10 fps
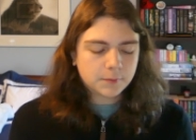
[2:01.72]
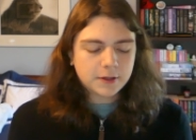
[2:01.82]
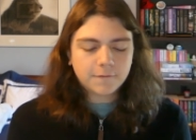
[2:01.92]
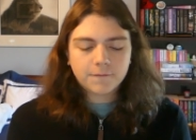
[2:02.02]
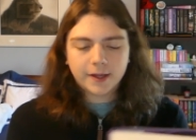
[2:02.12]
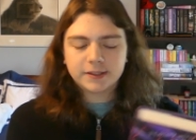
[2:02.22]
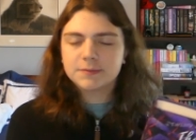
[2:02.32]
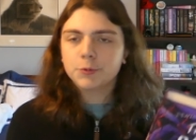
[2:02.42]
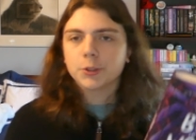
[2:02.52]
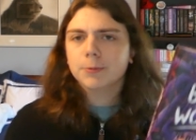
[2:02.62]
be a fun,
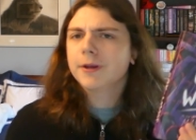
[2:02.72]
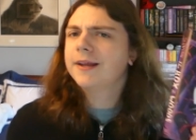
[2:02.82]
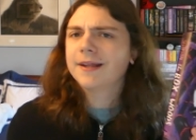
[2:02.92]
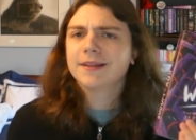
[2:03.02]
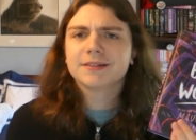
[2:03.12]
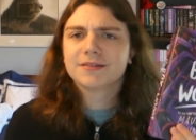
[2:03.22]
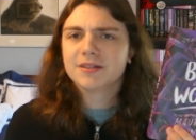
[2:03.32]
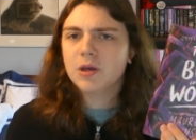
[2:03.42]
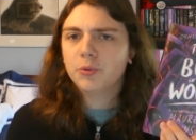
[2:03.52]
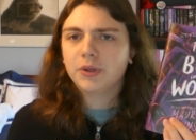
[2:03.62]
spooky read, and this is
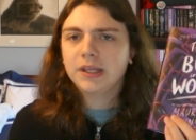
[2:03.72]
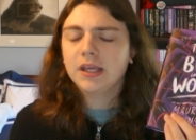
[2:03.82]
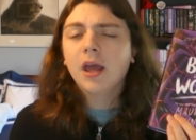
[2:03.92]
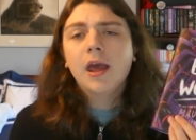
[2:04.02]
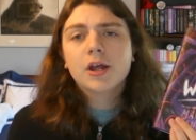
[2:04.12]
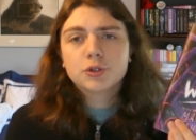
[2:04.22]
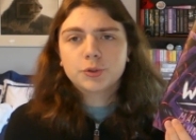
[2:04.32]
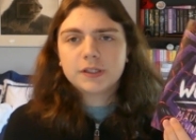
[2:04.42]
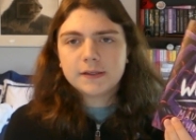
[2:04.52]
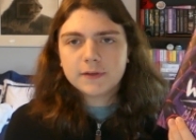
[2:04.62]
the only
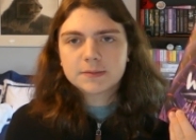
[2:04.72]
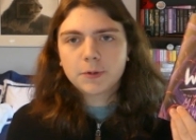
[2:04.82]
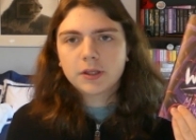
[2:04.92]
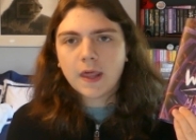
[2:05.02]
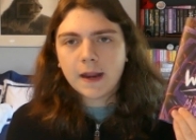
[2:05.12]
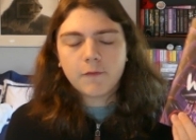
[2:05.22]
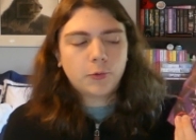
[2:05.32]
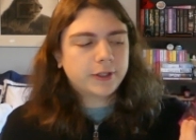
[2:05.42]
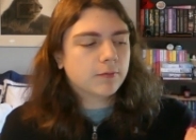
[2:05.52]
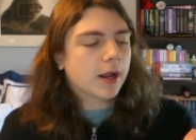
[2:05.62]
truly devious book that I've
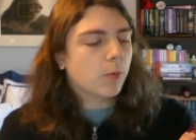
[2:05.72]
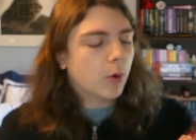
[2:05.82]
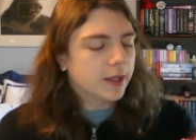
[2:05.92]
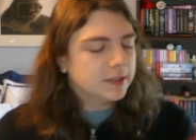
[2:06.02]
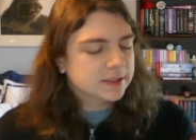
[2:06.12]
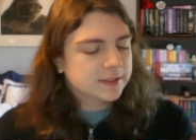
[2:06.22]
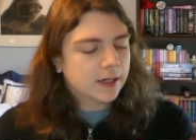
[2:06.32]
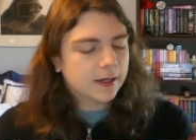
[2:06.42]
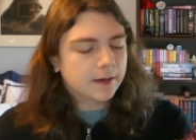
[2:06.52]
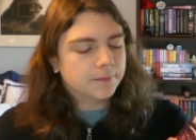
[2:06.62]
only read once,
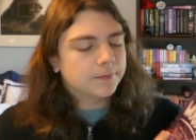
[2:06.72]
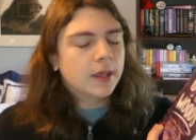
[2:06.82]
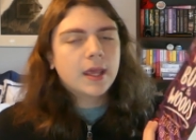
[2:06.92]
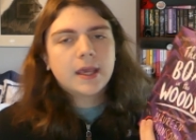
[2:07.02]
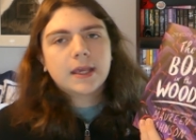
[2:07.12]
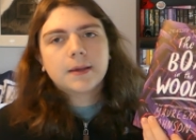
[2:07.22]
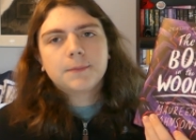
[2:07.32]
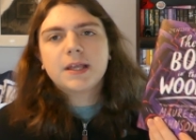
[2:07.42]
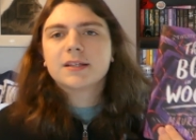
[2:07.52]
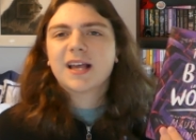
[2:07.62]
um,
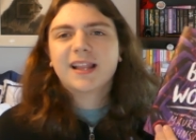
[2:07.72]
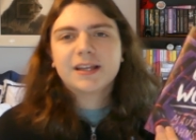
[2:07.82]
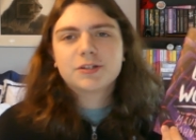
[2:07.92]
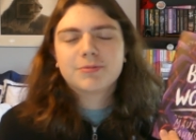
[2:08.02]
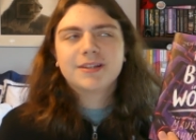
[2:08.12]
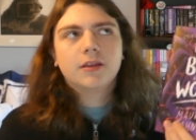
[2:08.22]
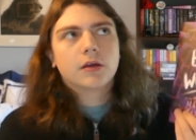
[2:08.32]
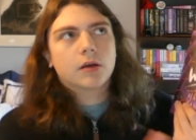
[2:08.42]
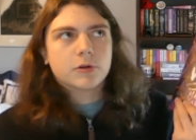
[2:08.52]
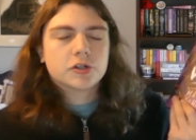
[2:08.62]
because I like to read
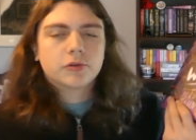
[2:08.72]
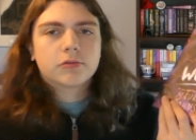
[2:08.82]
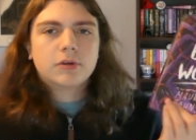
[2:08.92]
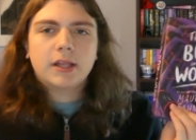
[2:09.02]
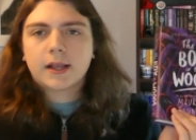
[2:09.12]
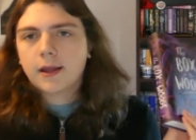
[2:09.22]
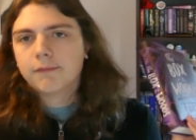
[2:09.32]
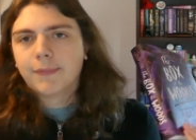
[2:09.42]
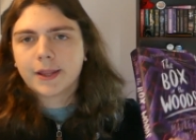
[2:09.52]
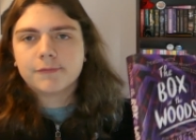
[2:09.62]
the original three, like, kind
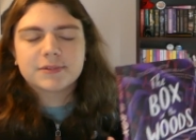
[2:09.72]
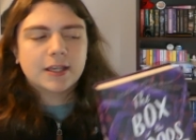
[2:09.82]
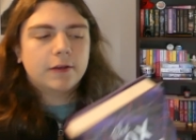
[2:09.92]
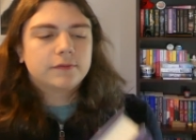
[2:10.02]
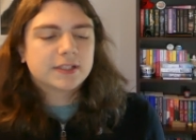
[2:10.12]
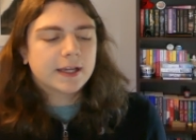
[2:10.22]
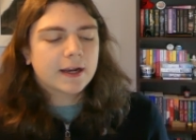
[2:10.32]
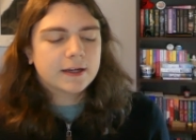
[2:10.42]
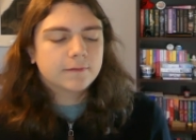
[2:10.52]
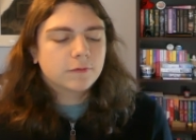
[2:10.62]
of by themselves,
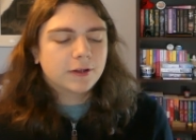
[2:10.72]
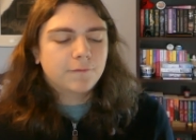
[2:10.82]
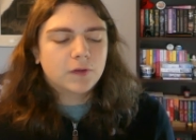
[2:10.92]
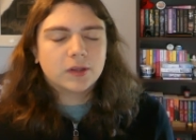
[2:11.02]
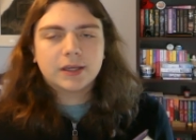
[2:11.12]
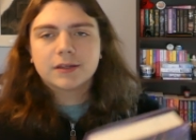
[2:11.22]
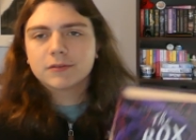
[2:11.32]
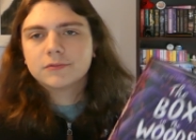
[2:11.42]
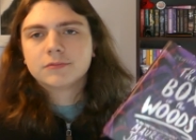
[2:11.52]
and I didn't really feel like